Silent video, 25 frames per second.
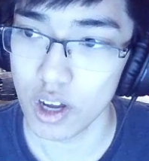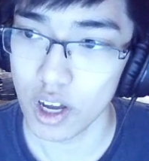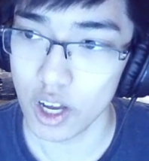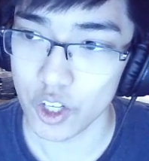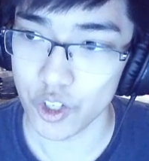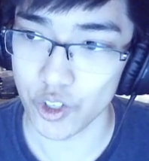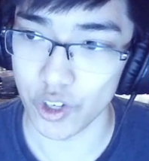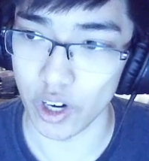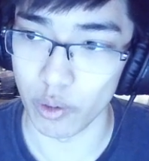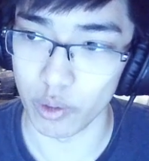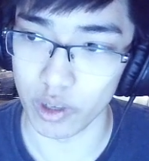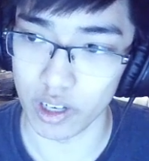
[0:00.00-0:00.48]

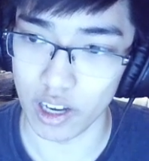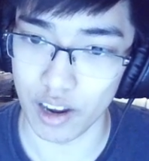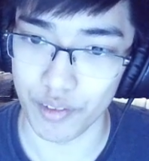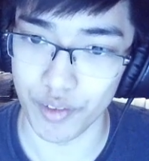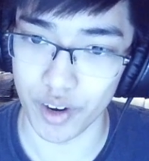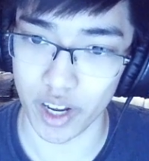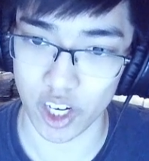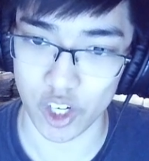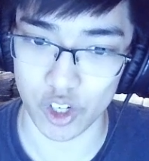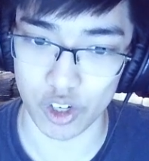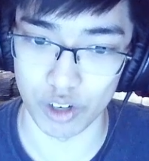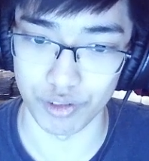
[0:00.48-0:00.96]
So now we have an
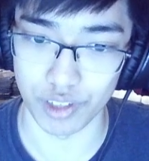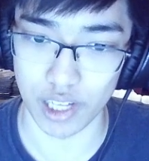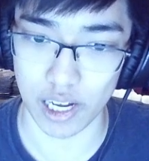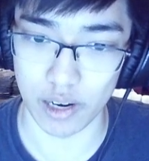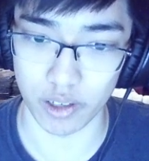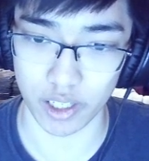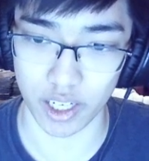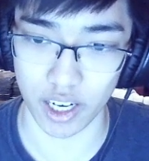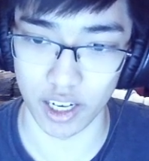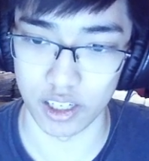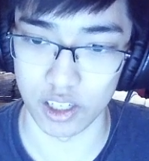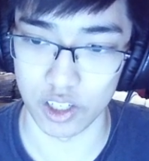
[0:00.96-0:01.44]
extra Flower
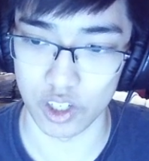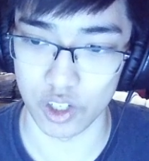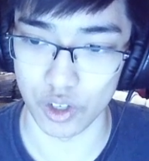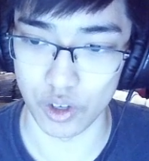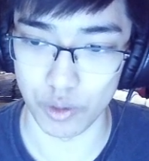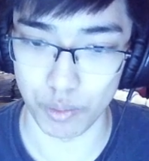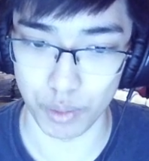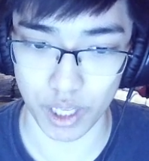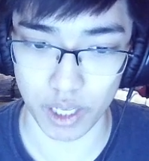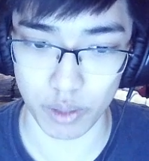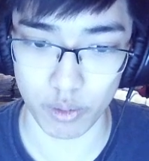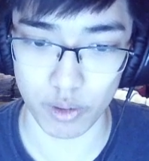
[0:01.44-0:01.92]
Cannon to
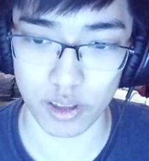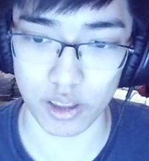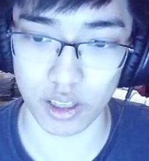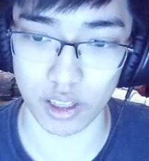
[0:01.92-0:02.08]
play with.